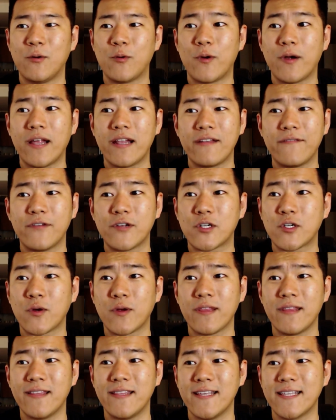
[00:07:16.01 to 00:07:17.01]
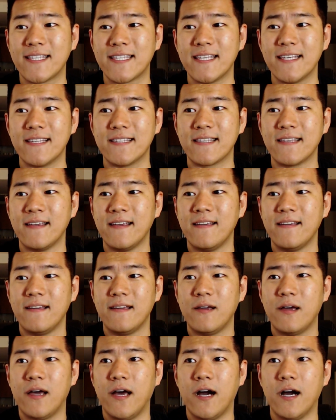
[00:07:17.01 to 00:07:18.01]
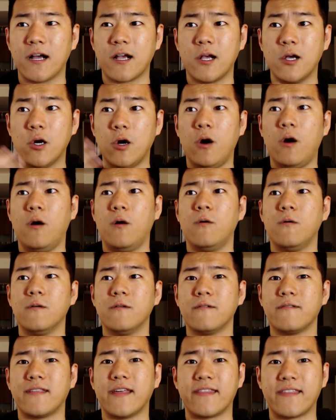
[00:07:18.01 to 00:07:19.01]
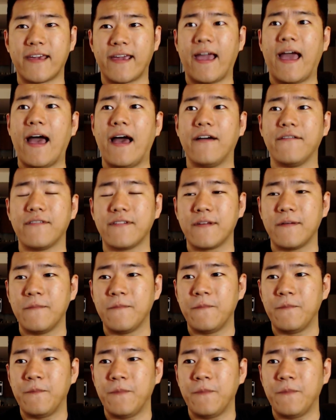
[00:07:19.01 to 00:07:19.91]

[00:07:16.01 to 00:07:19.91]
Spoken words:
We're not even sure that this is a goal that they have.